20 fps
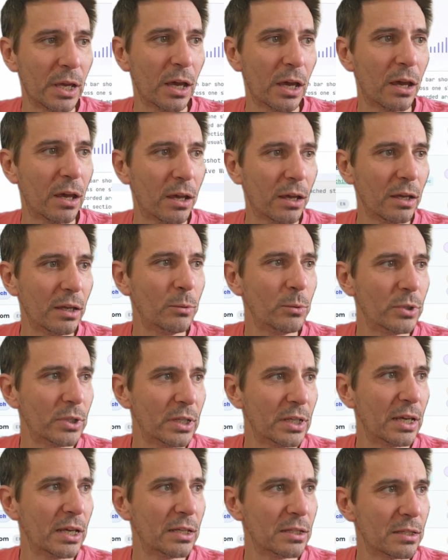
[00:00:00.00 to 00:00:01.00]
I would
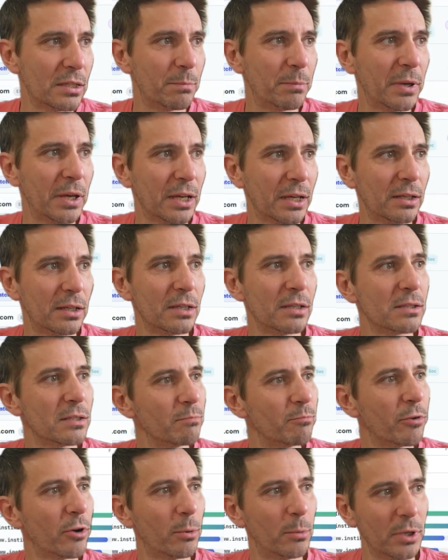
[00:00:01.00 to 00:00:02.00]
guess the backlinks
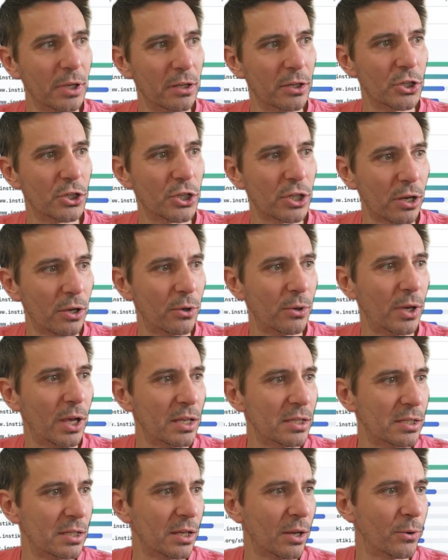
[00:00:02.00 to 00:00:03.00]
are probably going to show
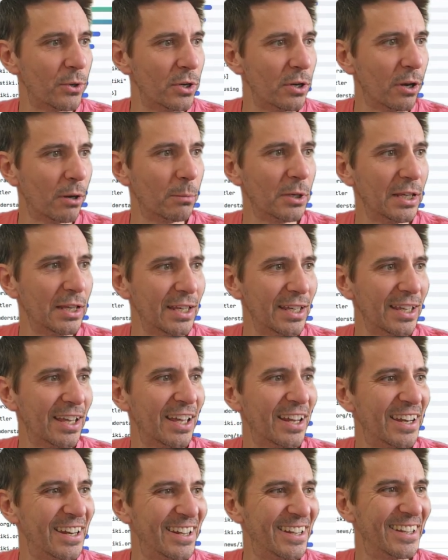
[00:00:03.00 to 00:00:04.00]
SEO anomaly
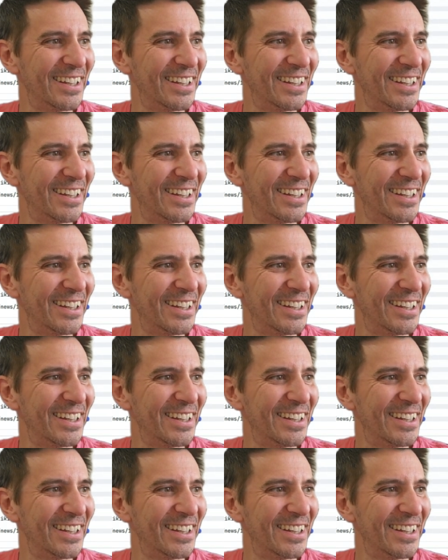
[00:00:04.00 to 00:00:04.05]
again.